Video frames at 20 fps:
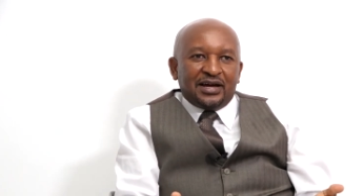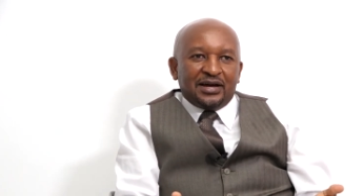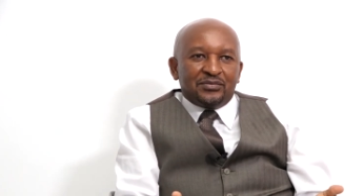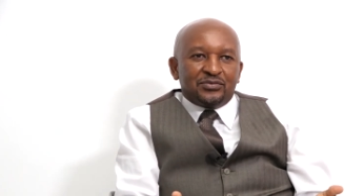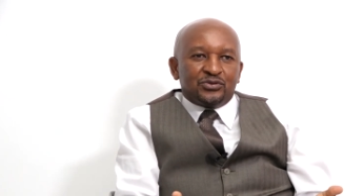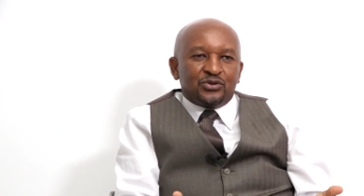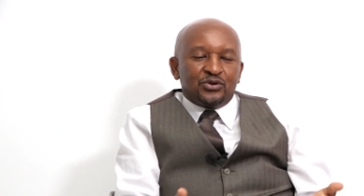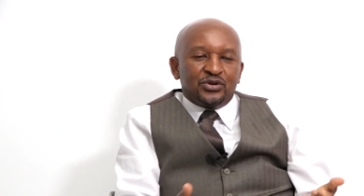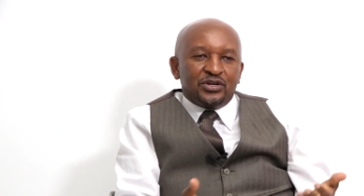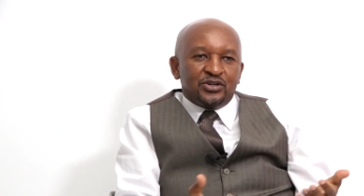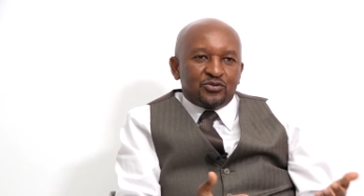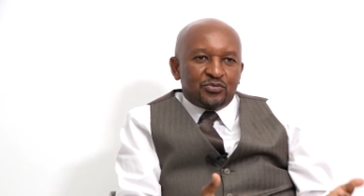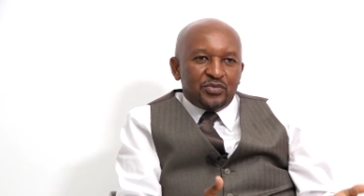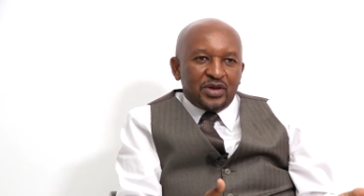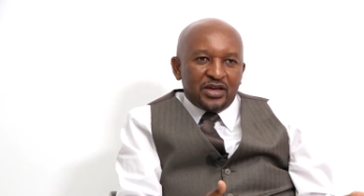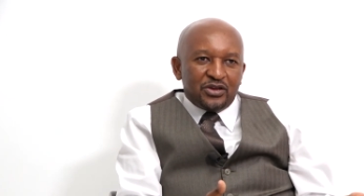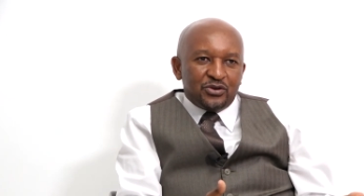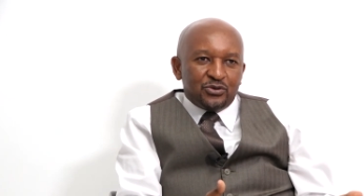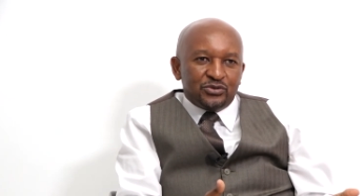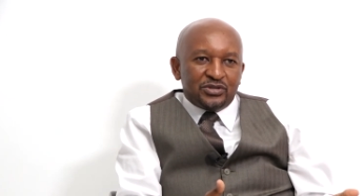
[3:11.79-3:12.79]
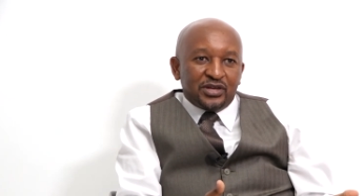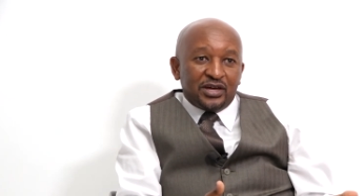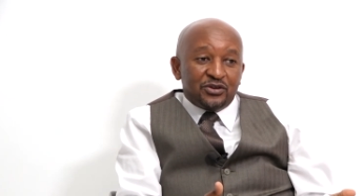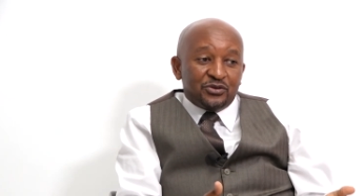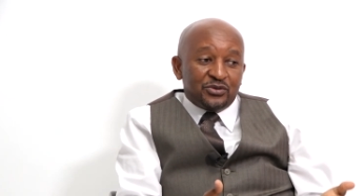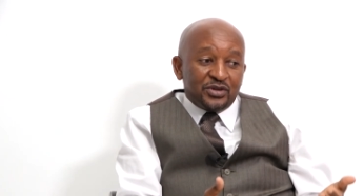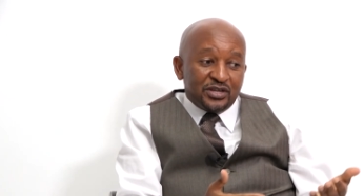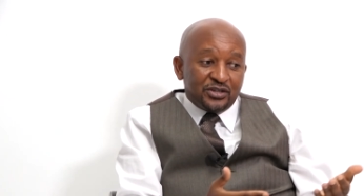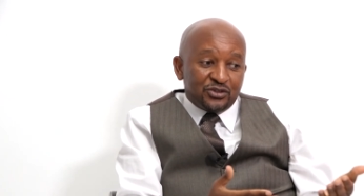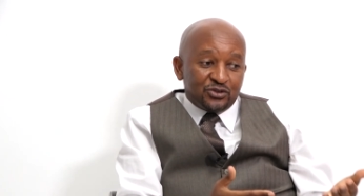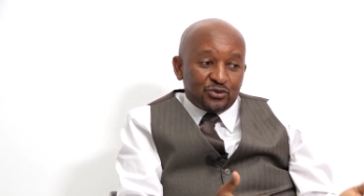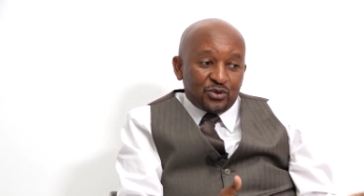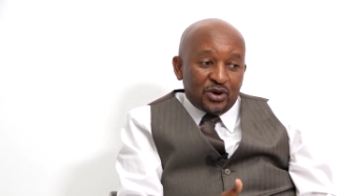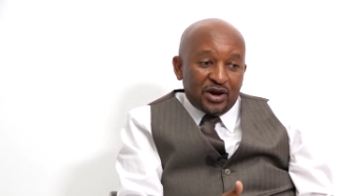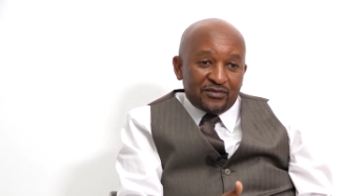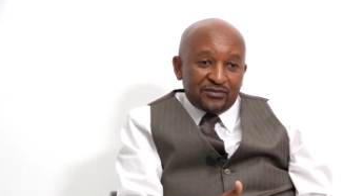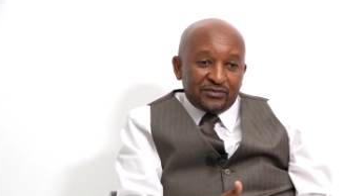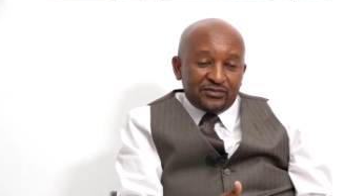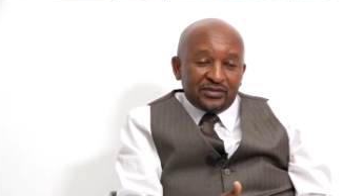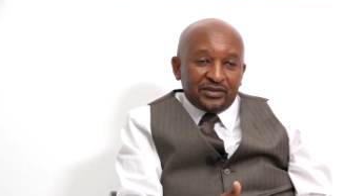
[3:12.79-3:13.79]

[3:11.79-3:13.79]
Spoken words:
So you need to be a user, you need to have